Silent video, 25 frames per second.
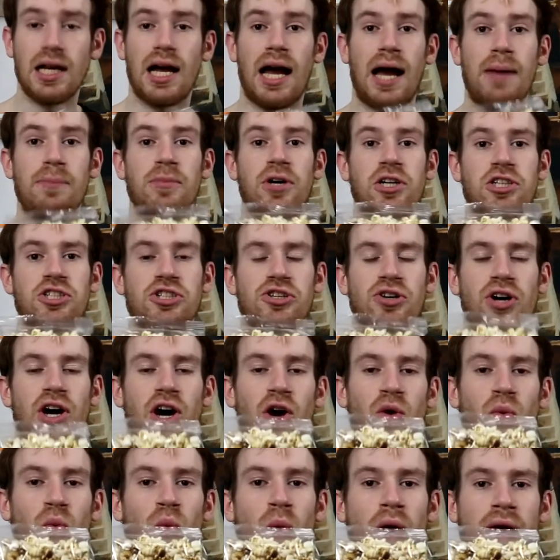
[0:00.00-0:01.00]
I'm not sure
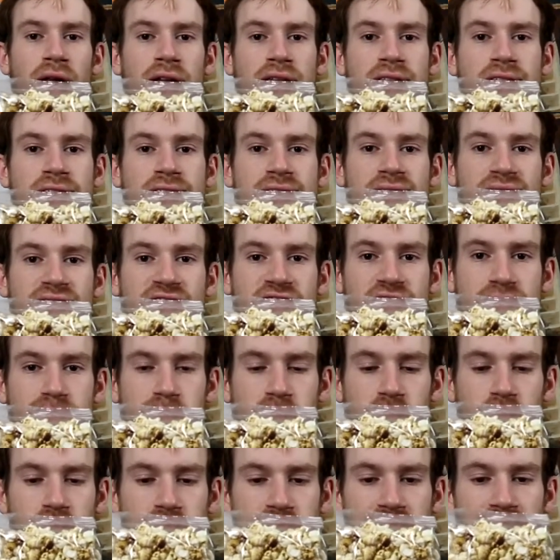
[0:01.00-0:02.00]
how well these are
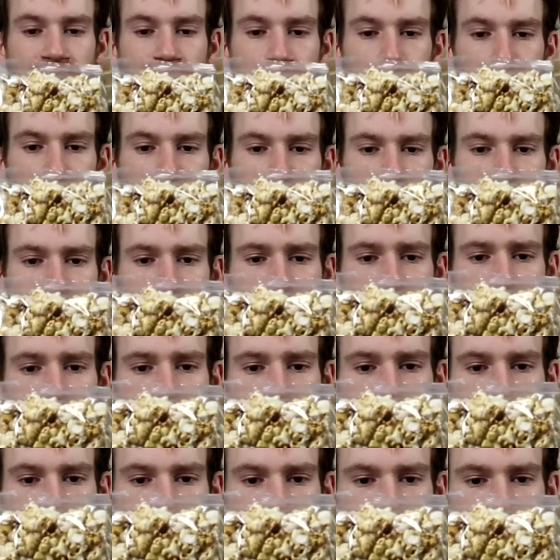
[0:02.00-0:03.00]
visible on camera,
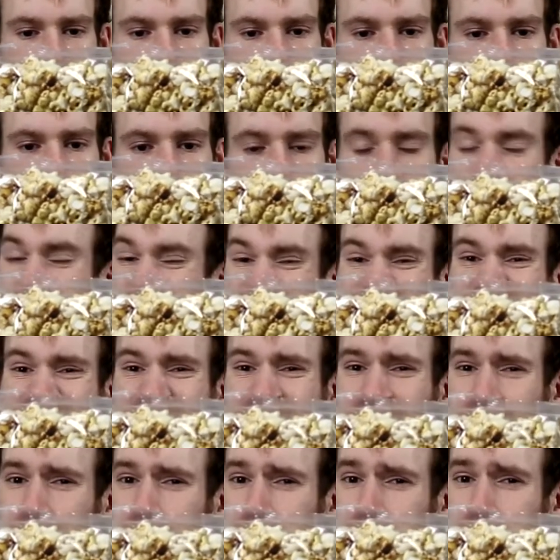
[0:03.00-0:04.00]
but this is
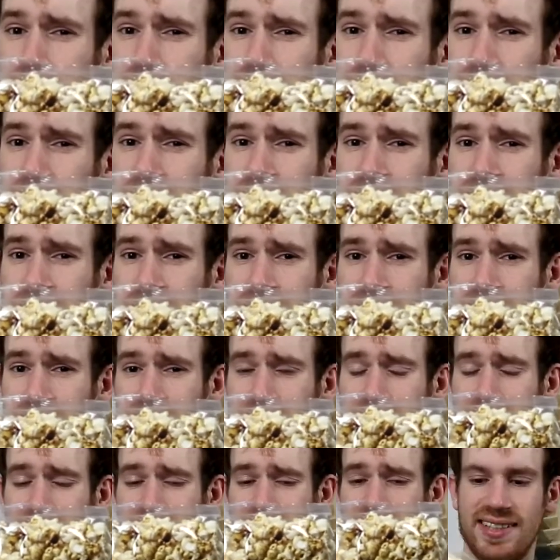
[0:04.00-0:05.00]
not blue.
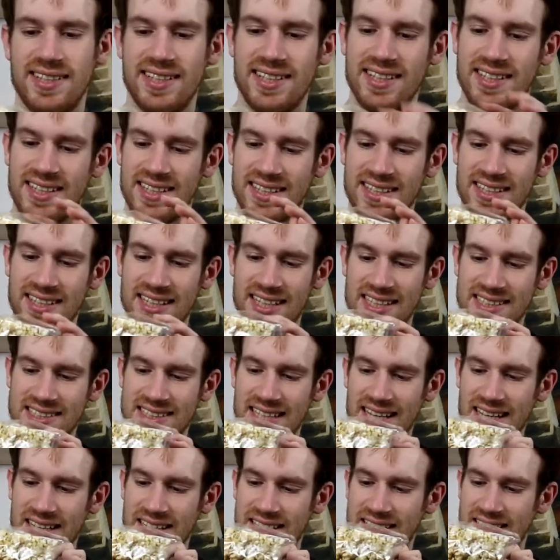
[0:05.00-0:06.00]
There's
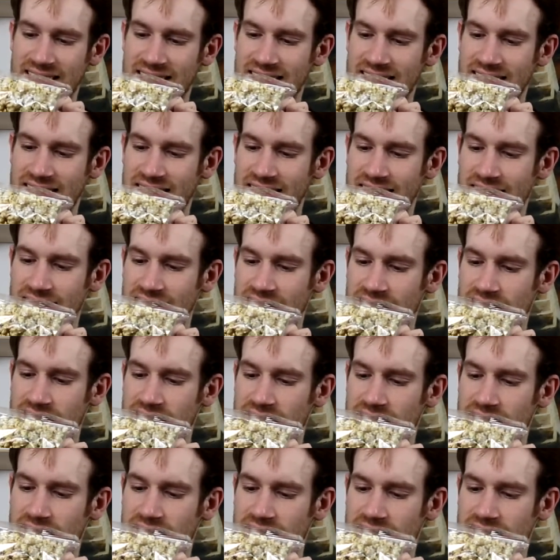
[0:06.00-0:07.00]
like
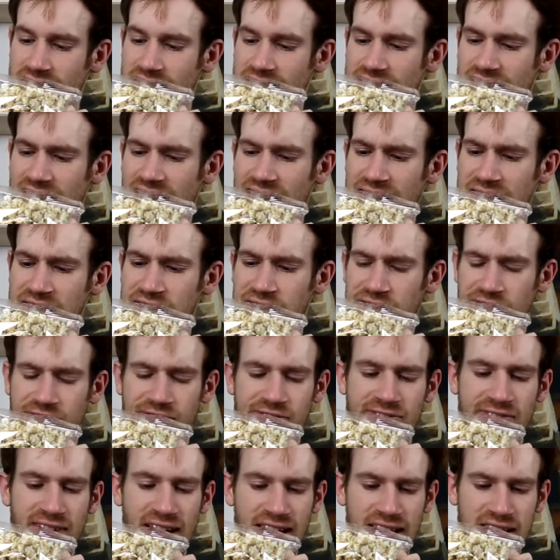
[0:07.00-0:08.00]
kind of
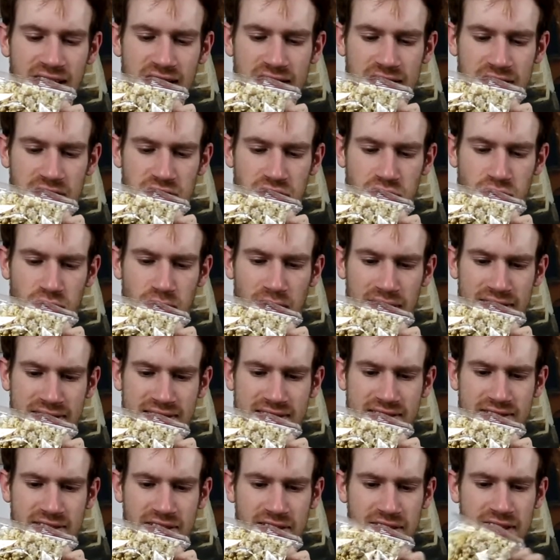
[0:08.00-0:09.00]
violet
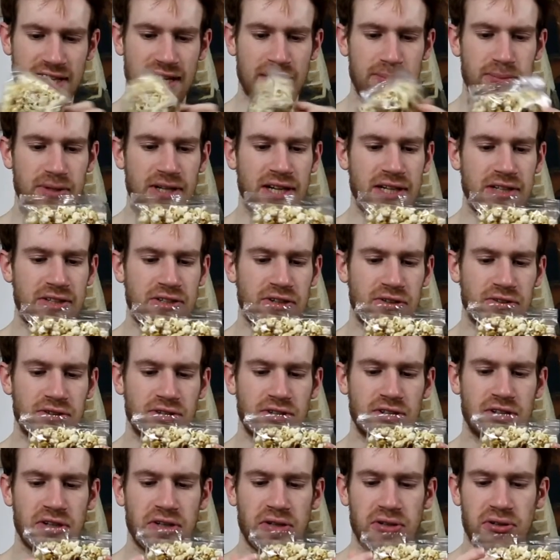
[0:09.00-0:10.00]
crusts on there, but I
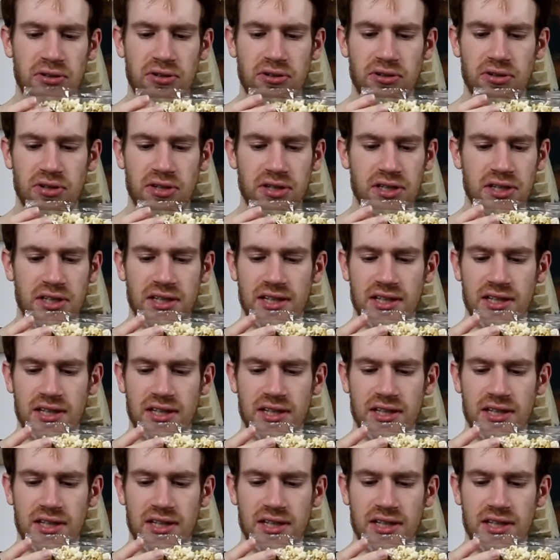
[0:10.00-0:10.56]
don't know.